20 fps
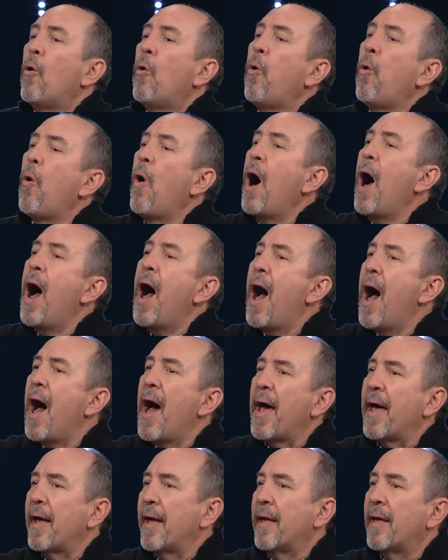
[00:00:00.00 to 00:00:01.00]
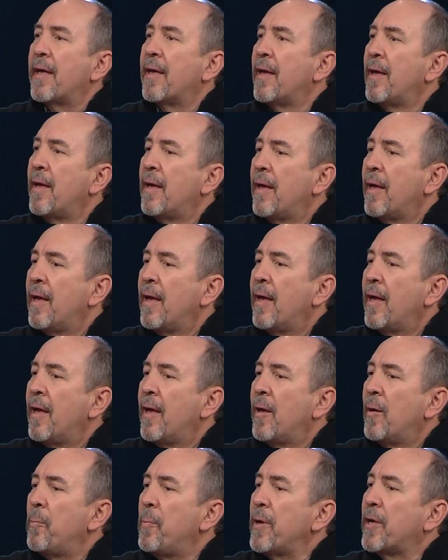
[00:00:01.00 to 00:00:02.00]
Why?
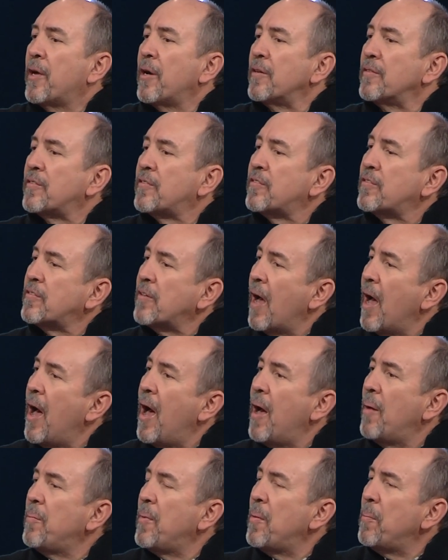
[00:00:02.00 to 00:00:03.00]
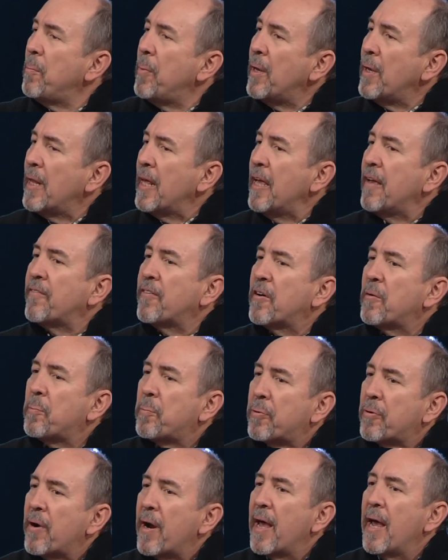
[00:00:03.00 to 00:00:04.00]
Because some believer
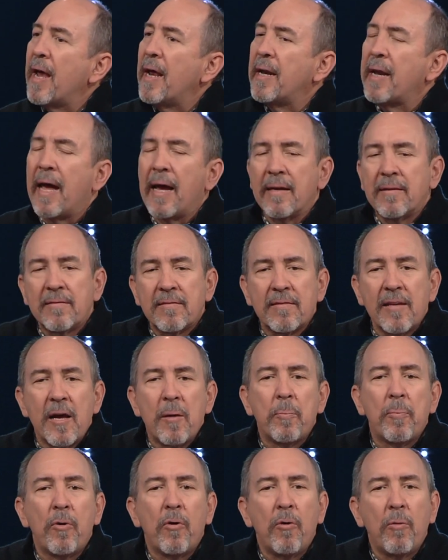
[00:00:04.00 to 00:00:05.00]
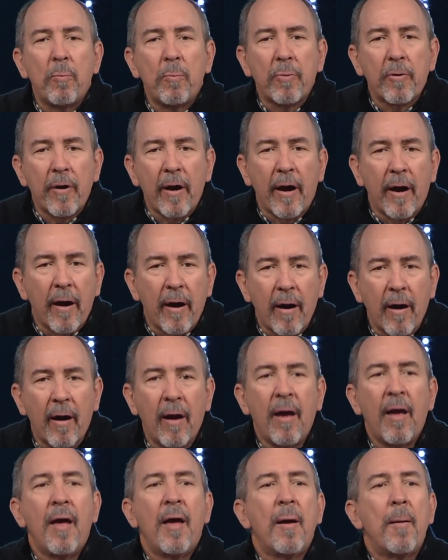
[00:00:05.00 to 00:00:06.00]
prayed a simple prayer.
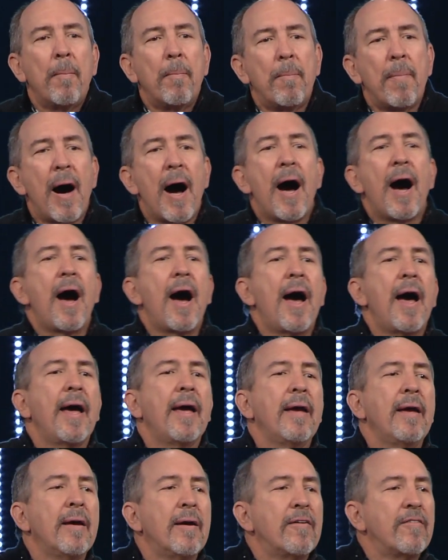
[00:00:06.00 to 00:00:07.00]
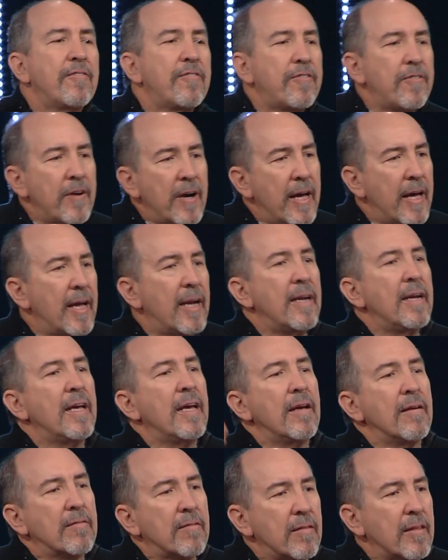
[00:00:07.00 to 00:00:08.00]
My friend
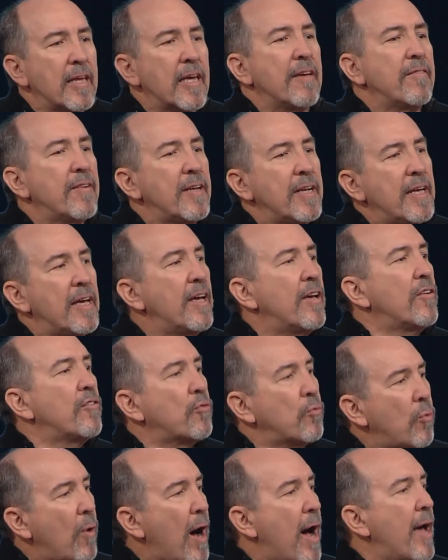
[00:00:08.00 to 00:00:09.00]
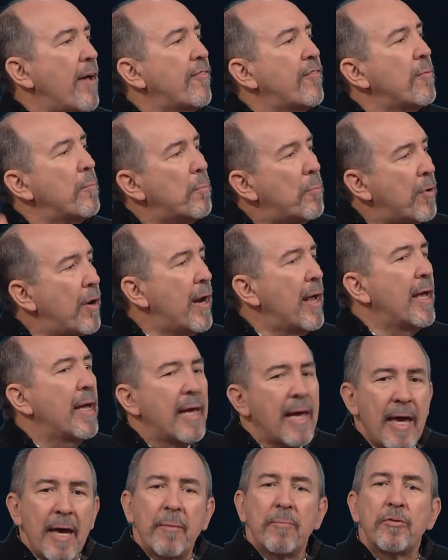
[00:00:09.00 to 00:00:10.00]
is leaving his wife. Bring
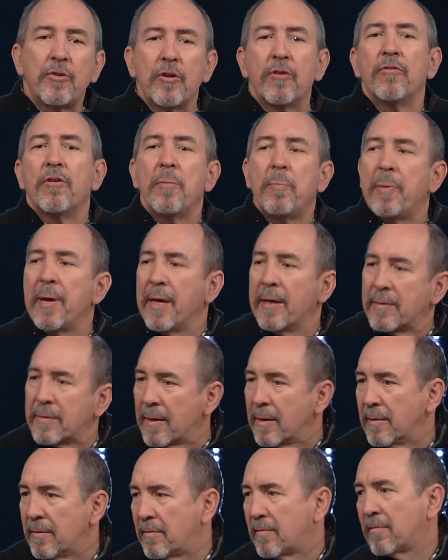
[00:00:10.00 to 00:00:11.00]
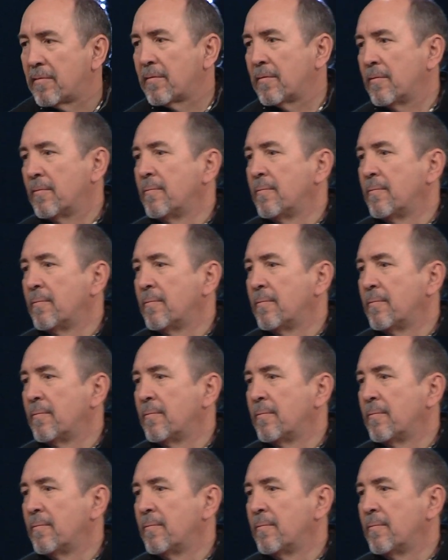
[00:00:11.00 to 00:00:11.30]
him to repentance.